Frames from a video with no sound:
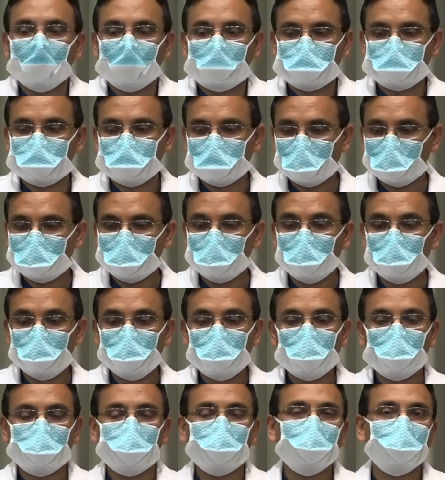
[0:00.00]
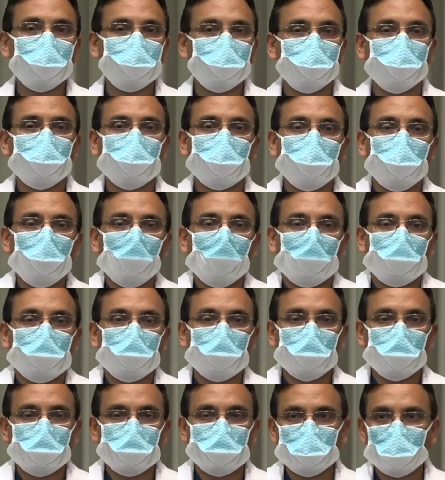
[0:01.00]
so that we're minimizing
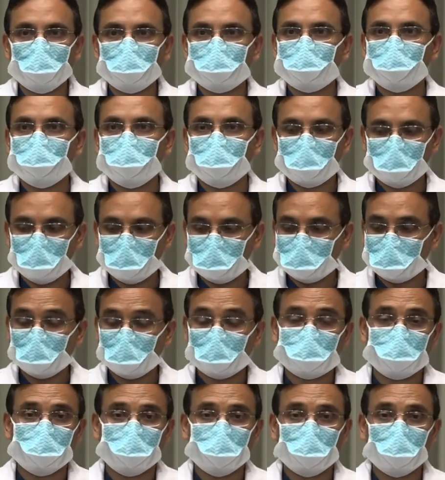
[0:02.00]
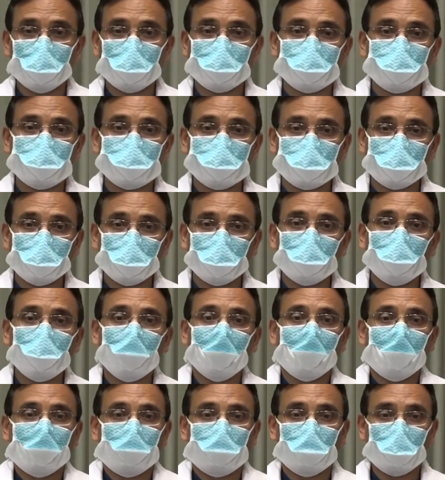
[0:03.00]
the chance of any infection. And I can say,
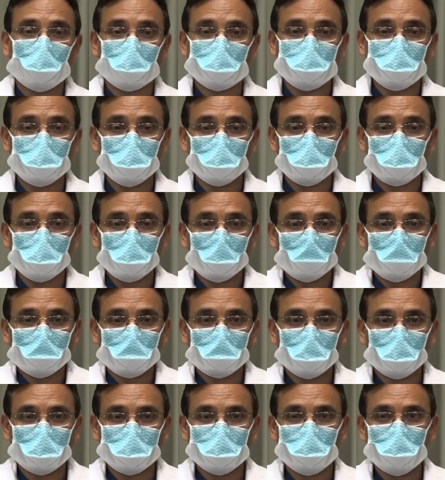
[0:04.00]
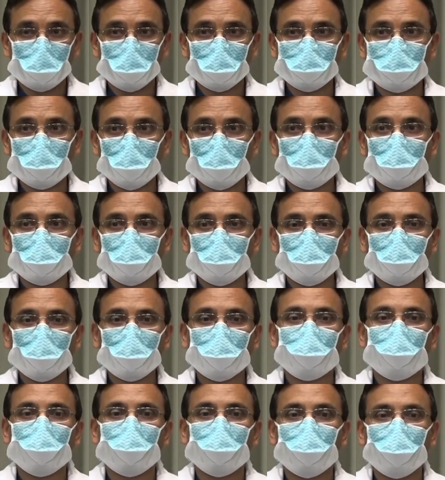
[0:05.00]
knock wood, that we have not
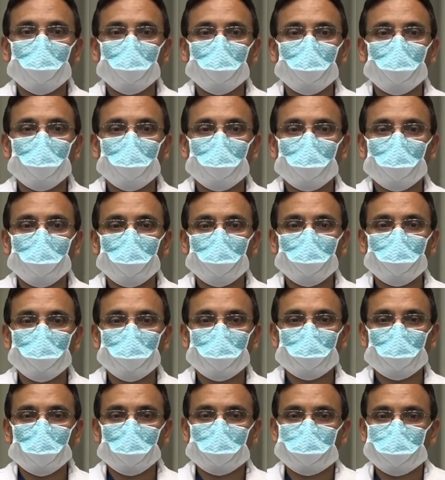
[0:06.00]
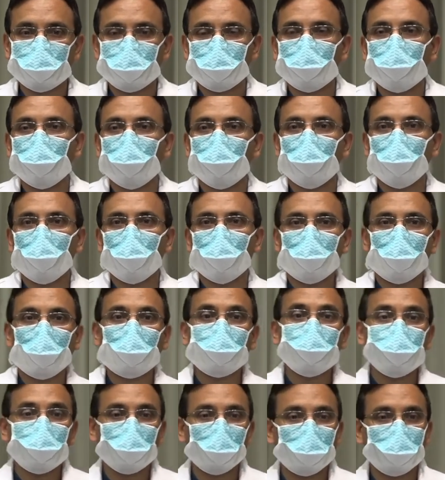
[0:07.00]
had a infection or, or an
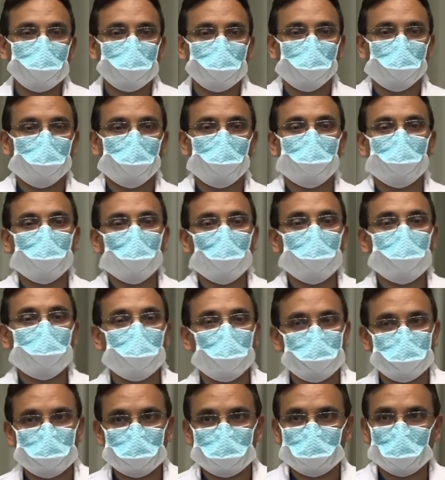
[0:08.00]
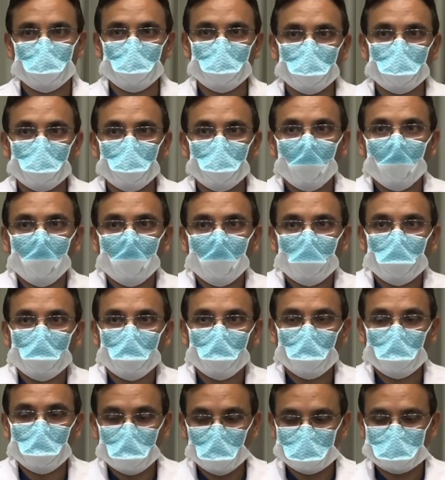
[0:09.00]
outbreak in the outpatient setting
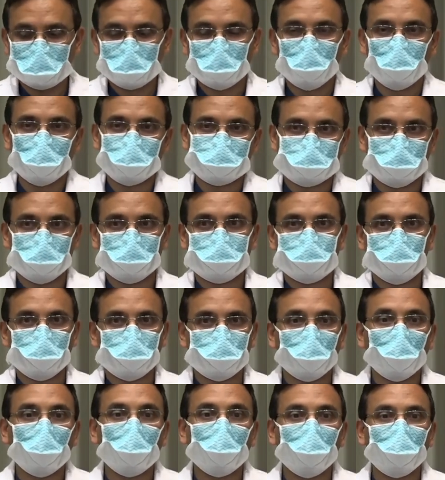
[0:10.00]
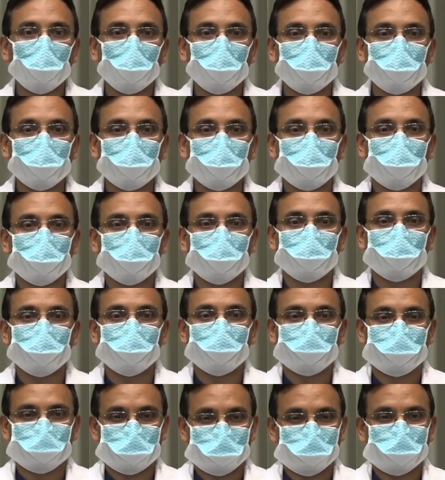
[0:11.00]
at Washington Hospital so far. And
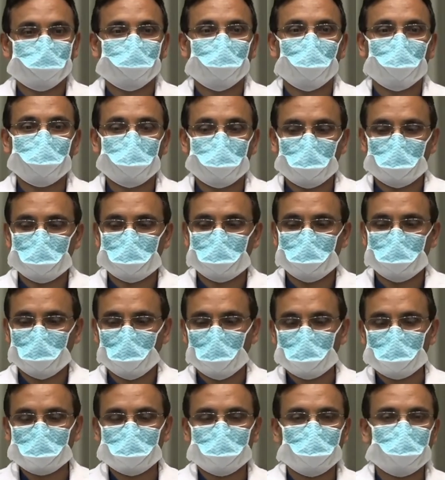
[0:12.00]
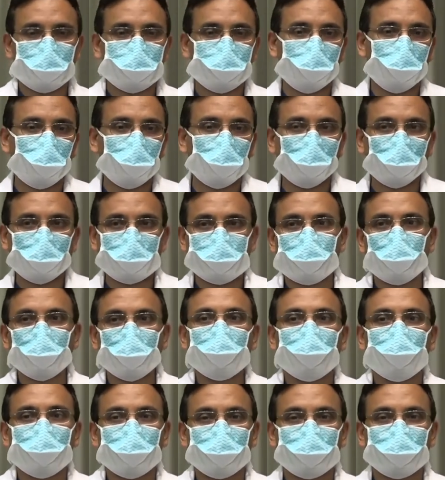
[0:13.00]
with all the things we're doing, I
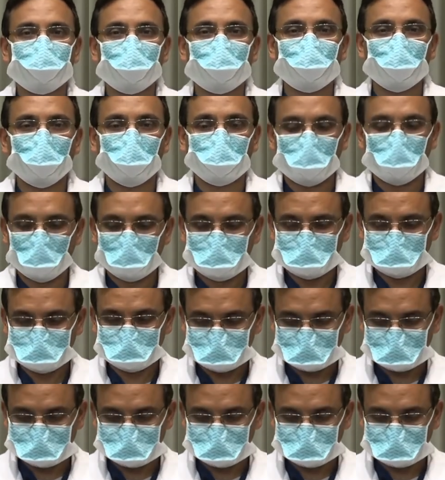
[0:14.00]
expect it to stay that way.